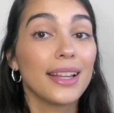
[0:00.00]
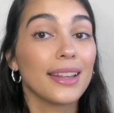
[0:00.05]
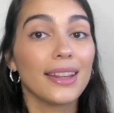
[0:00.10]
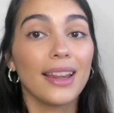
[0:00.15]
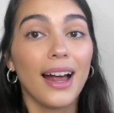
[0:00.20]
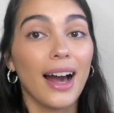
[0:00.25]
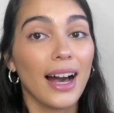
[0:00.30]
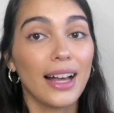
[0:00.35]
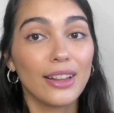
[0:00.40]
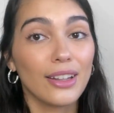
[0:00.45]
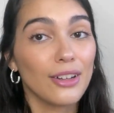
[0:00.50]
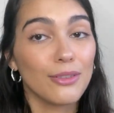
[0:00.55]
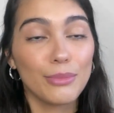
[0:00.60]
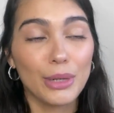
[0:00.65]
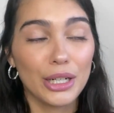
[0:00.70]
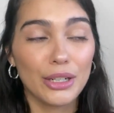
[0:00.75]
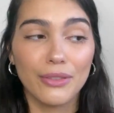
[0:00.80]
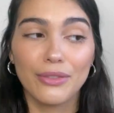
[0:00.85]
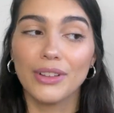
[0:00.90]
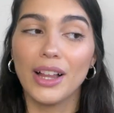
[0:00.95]
that I love
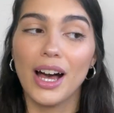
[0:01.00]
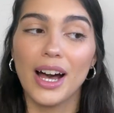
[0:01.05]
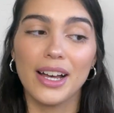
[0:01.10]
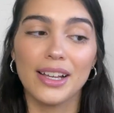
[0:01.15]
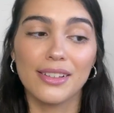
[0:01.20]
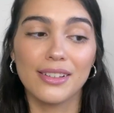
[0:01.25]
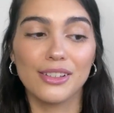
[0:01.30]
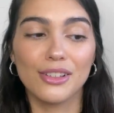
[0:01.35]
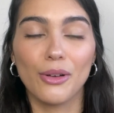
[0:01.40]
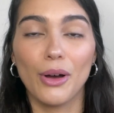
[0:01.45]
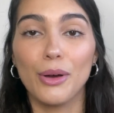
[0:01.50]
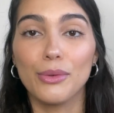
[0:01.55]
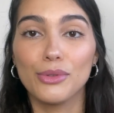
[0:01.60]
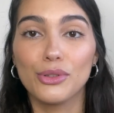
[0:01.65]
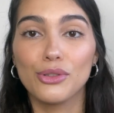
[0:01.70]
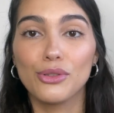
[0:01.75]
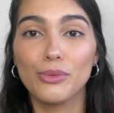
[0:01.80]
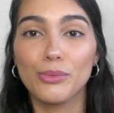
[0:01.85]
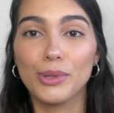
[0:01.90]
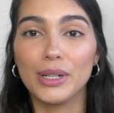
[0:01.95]
butterflies, so I was
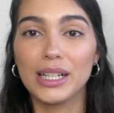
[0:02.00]
super